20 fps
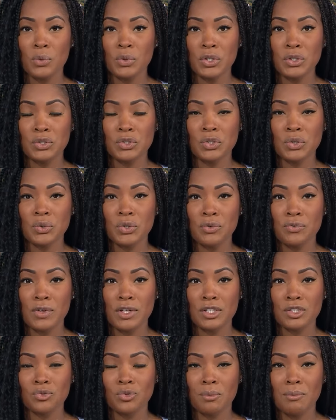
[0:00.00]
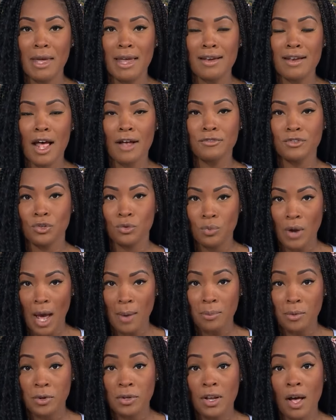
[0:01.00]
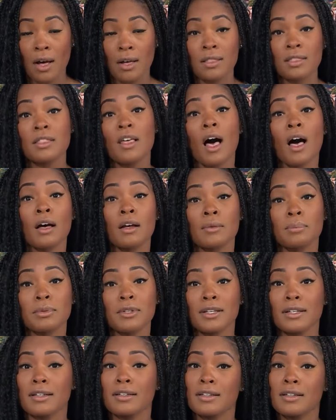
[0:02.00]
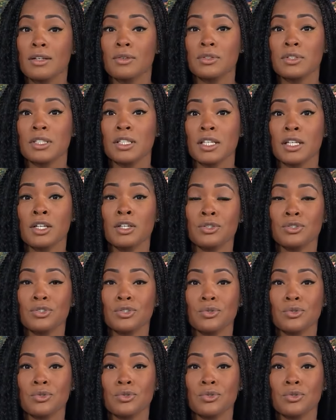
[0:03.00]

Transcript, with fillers: Only two defendants remain after rapper Young Thug pleaded guilty